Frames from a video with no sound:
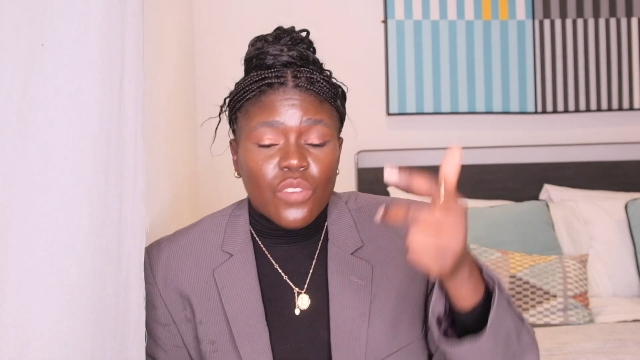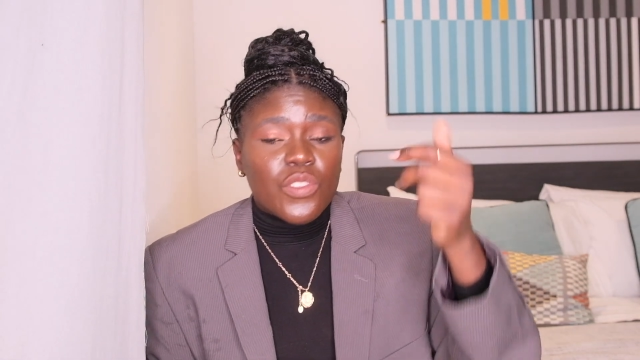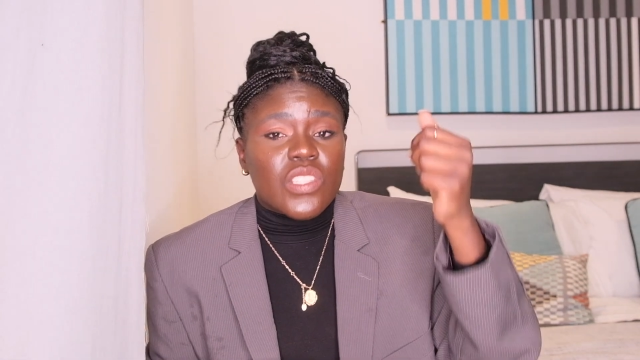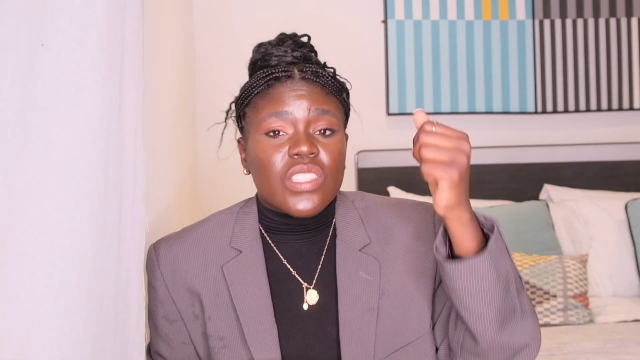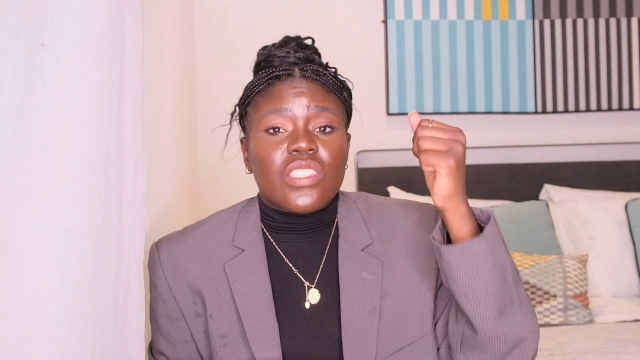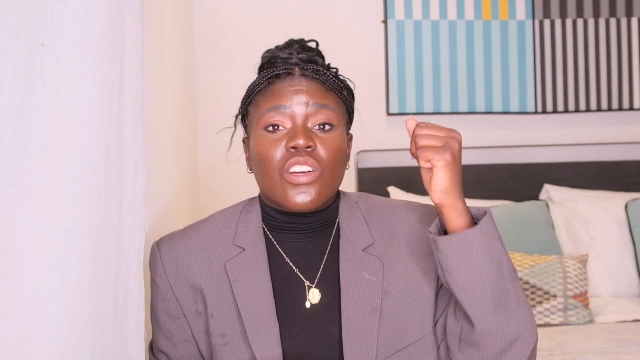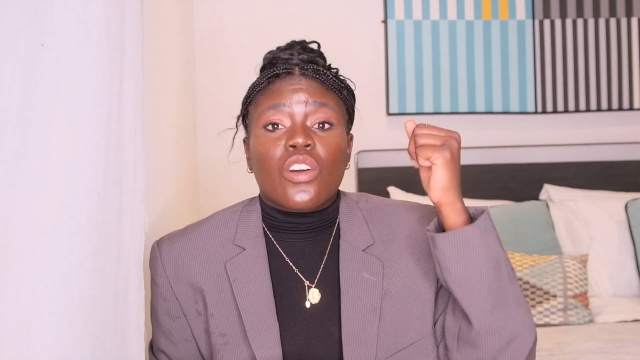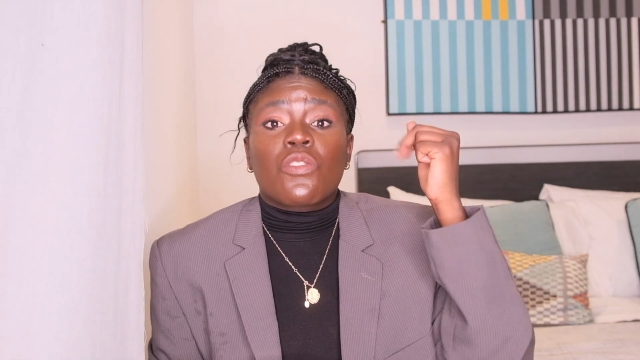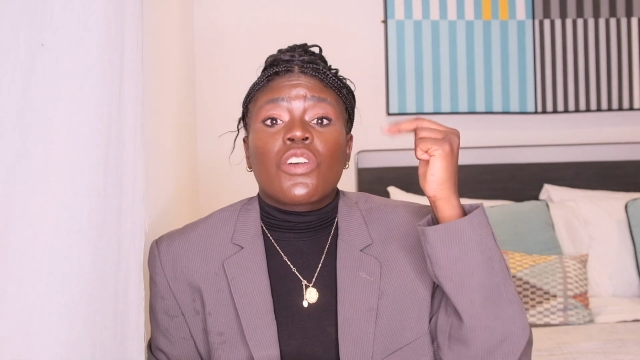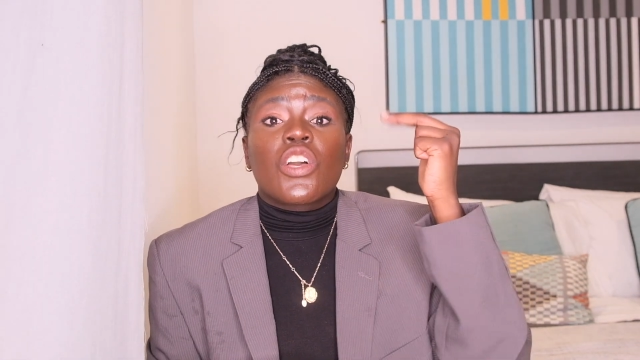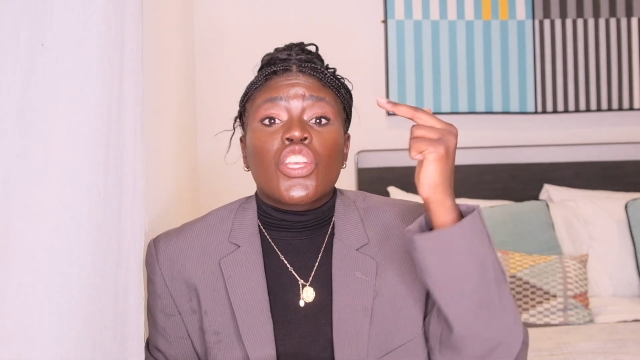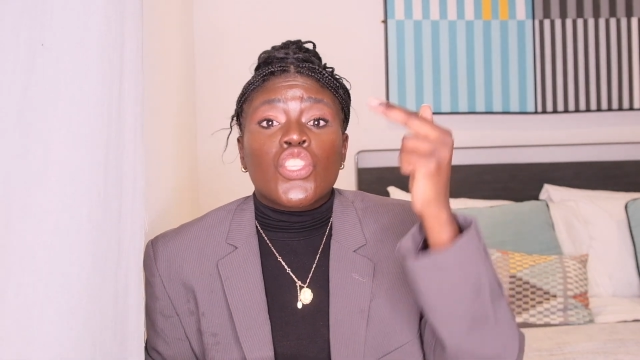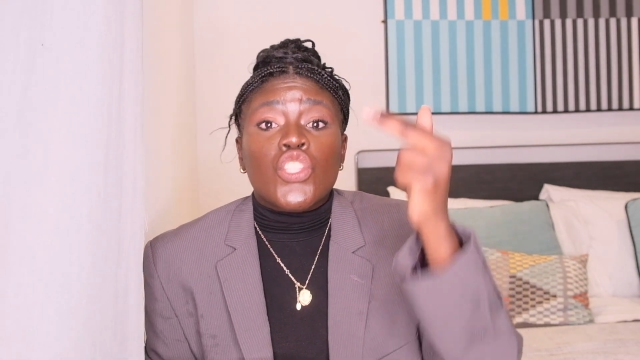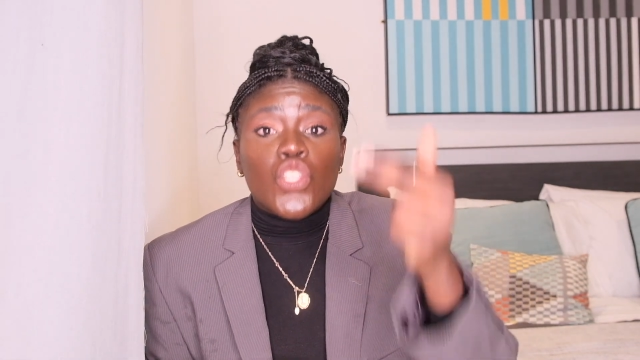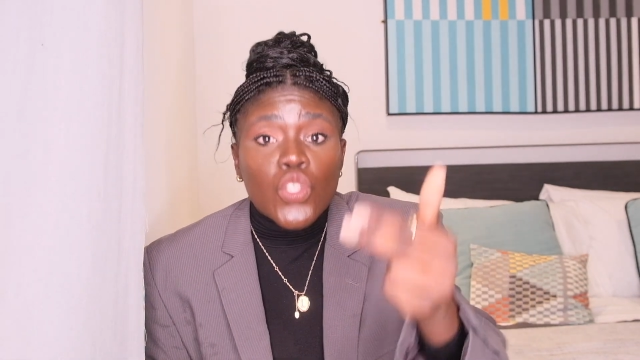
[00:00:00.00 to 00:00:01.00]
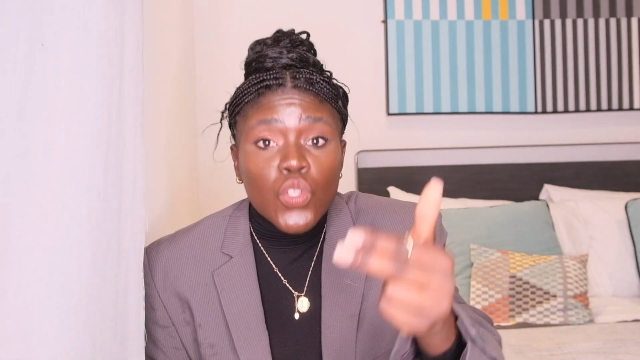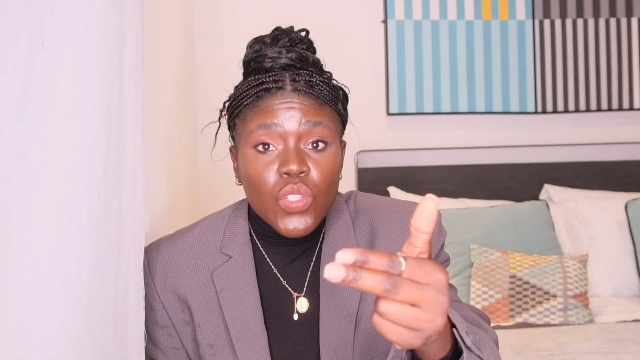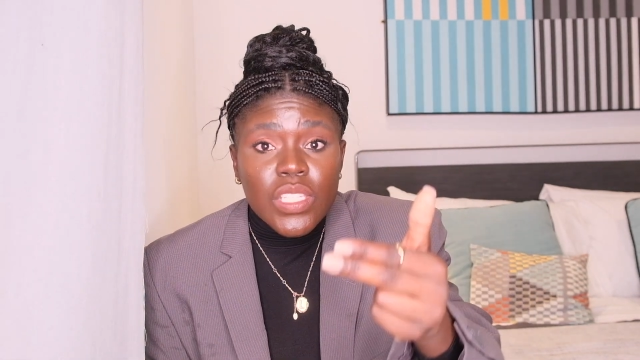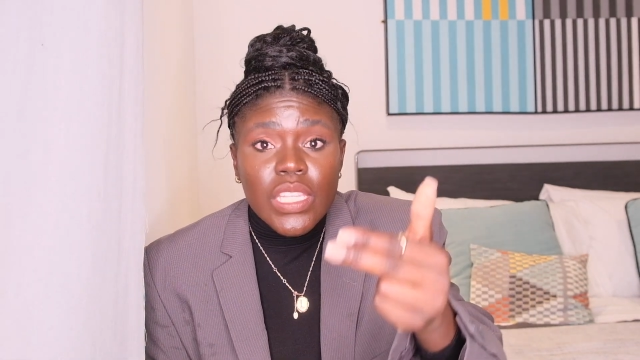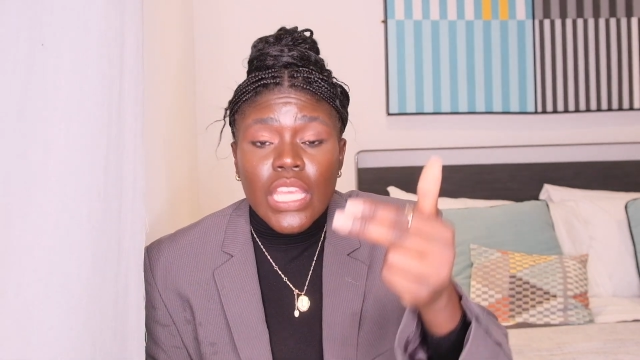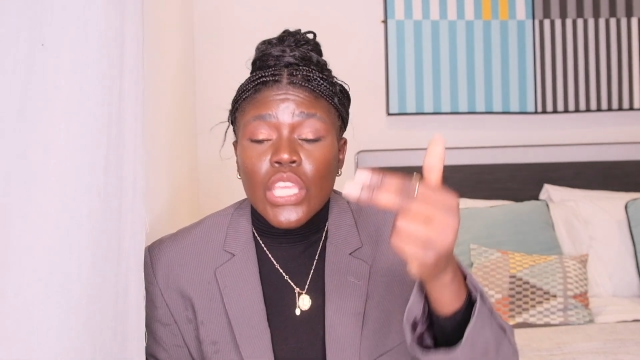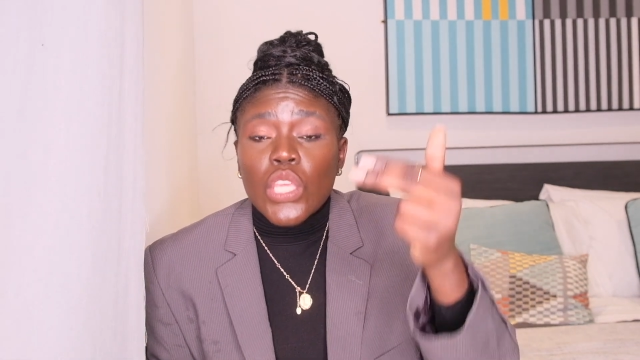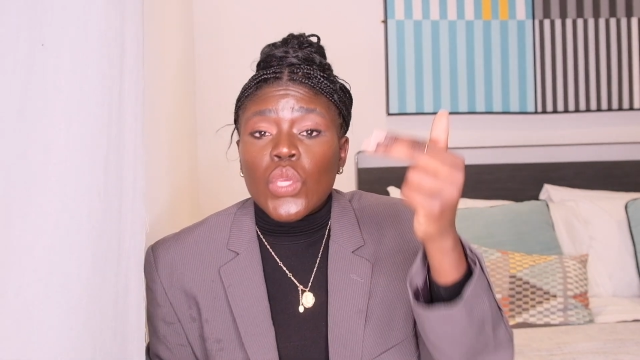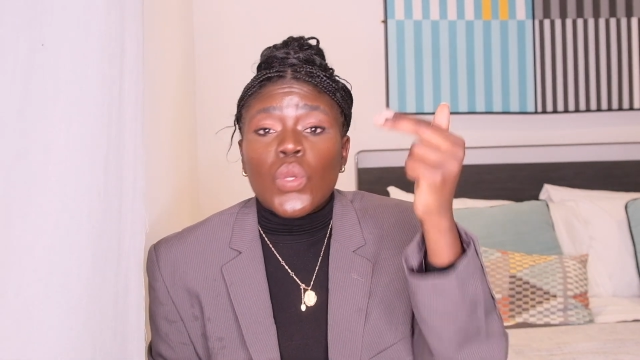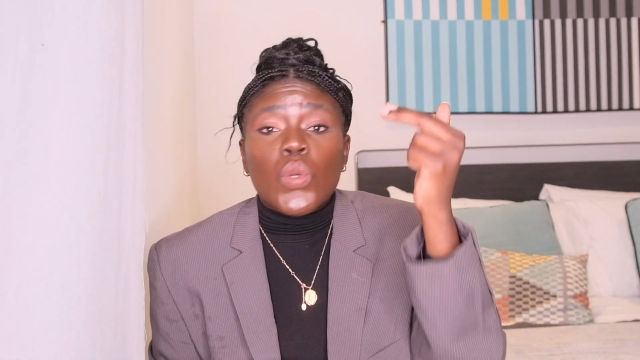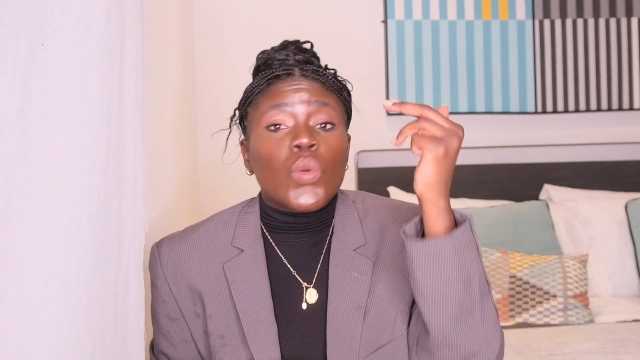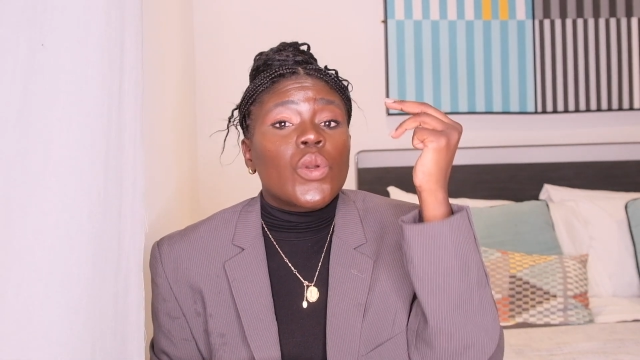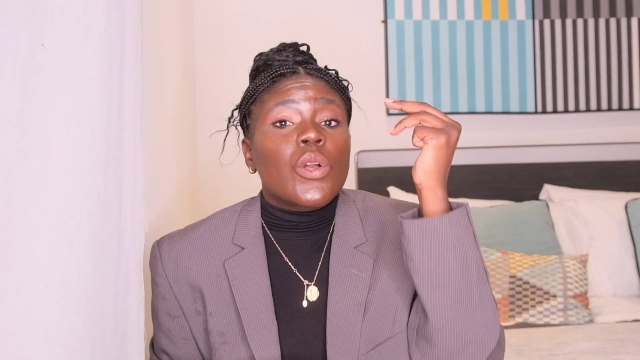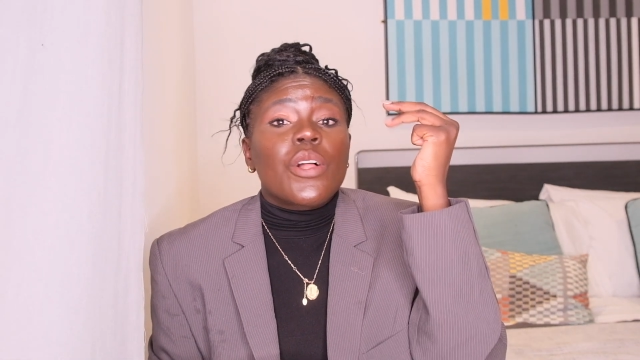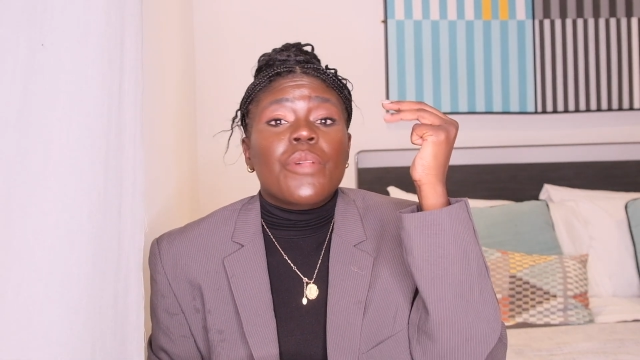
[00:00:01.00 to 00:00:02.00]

yourself, choosing you,